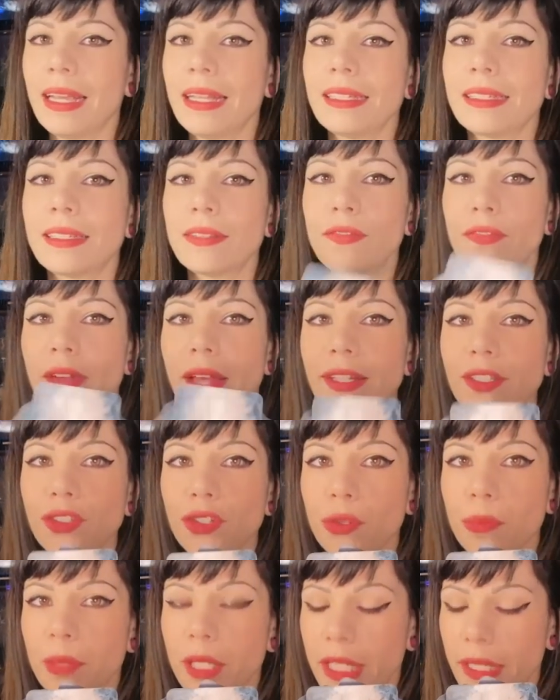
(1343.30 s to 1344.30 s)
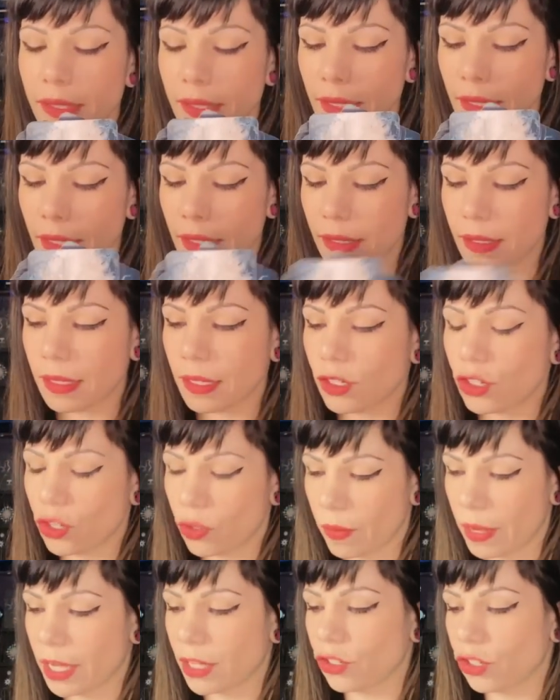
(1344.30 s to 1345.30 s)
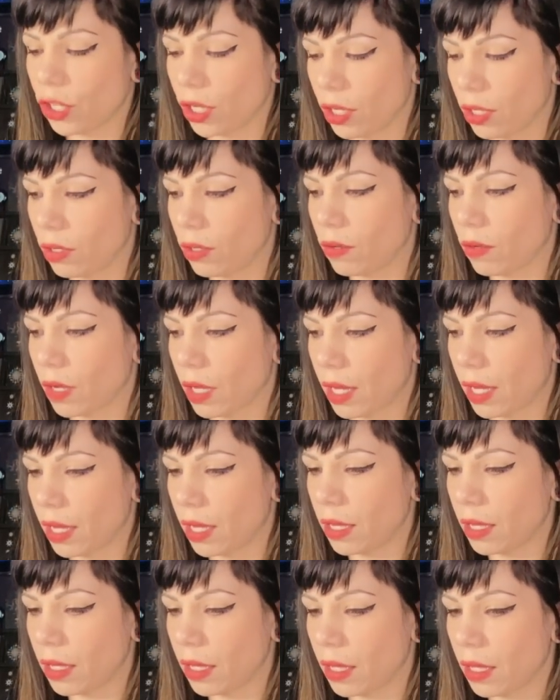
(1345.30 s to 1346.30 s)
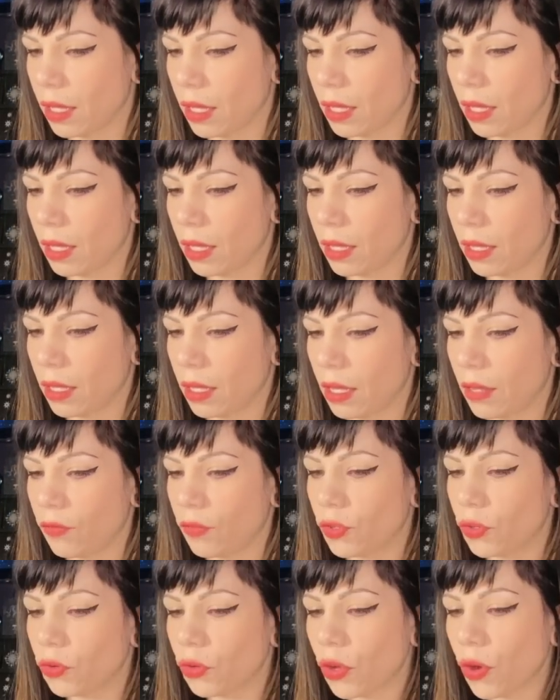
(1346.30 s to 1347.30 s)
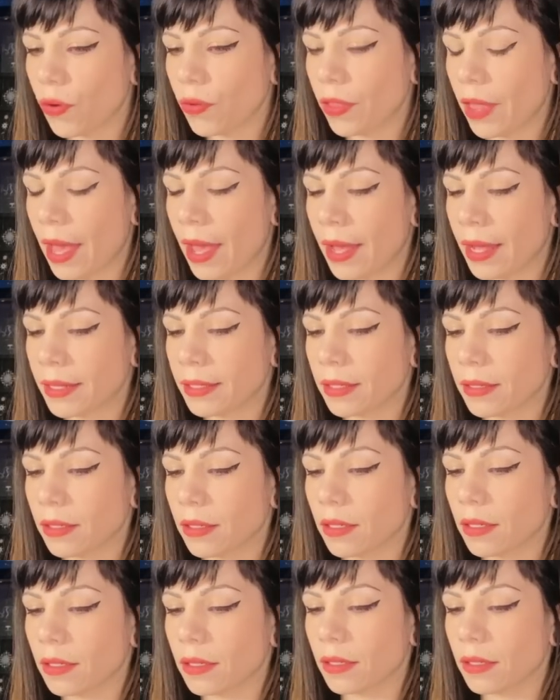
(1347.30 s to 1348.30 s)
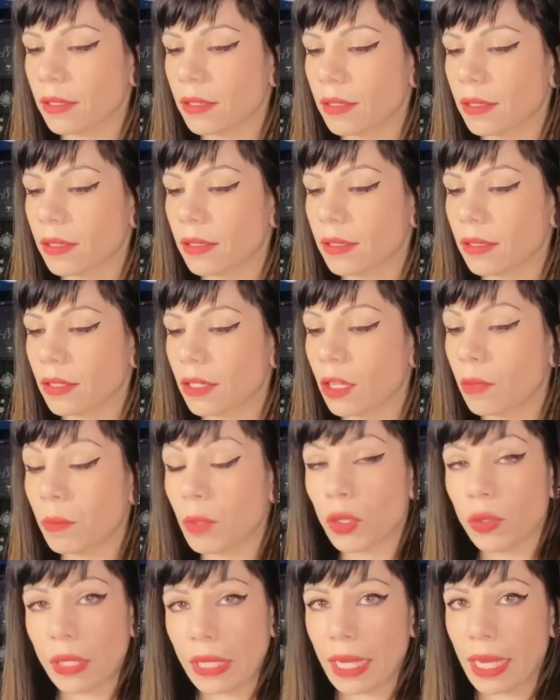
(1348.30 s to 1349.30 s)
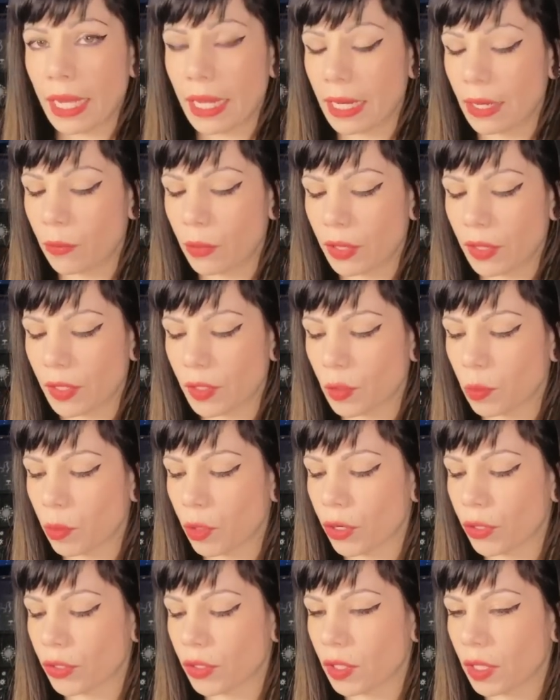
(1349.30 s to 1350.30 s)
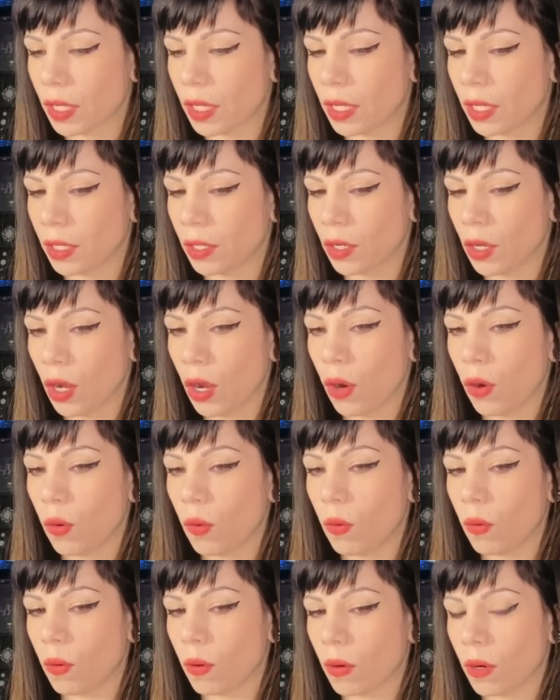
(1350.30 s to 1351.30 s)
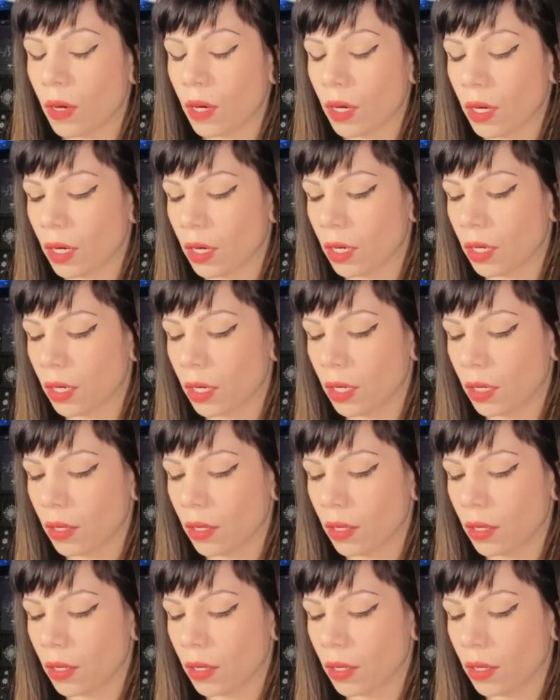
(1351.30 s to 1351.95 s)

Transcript: Defend your peace in the situation, okay? If you know that communicating with this person or